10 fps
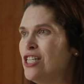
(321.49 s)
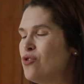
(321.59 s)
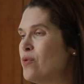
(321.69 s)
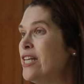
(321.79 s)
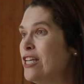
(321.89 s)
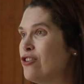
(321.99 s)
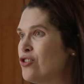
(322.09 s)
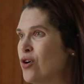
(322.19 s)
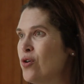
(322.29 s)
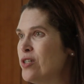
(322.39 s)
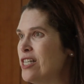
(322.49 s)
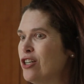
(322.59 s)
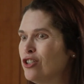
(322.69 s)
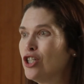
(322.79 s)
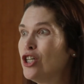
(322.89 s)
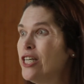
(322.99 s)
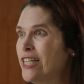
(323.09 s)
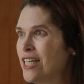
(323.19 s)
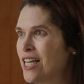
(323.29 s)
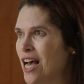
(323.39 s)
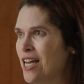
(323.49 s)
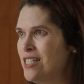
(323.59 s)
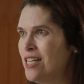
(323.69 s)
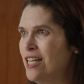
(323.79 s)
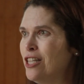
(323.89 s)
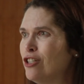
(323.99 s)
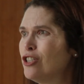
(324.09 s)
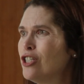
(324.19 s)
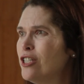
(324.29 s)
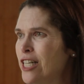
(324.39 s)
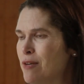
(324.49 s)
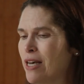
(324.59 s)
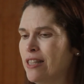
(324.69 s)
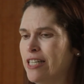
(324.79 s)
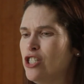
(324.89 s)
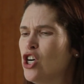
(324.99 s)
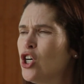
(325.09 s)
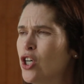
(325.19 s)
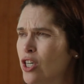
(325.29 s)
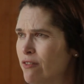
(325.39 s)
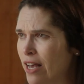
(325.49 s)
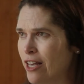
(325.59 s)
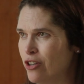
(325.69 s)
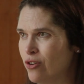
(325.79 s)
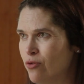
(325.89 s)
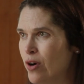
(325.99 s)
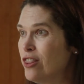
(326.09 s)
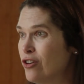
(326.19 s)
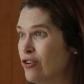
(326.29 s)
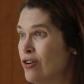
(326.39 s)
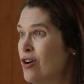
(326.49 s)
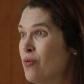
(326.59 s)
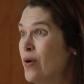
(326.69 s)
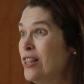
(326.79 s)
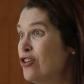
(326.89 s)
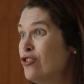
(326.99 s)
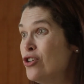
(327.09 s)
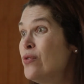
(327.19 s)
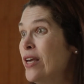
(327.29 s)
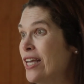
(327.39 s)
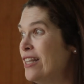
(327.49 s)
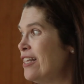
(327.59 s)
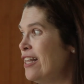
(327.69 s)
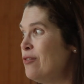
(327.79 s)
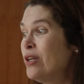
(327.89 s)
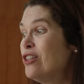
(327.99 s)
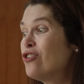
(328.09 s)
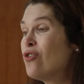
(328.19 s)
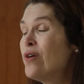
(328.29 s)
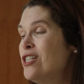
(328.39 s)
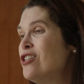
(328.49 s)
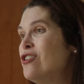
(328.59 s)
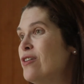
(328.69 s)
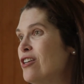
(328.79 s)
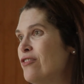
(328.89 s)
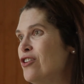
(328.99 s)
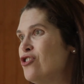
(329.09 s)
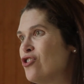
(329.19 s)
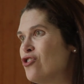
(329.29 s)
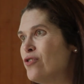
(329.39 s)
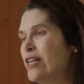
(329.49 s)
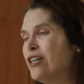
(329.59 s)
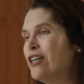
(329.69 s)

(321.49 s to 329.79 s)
20 years old, and they're learning the content and they're learning about the eternal value of what they're doing and what they're going to do in their future career.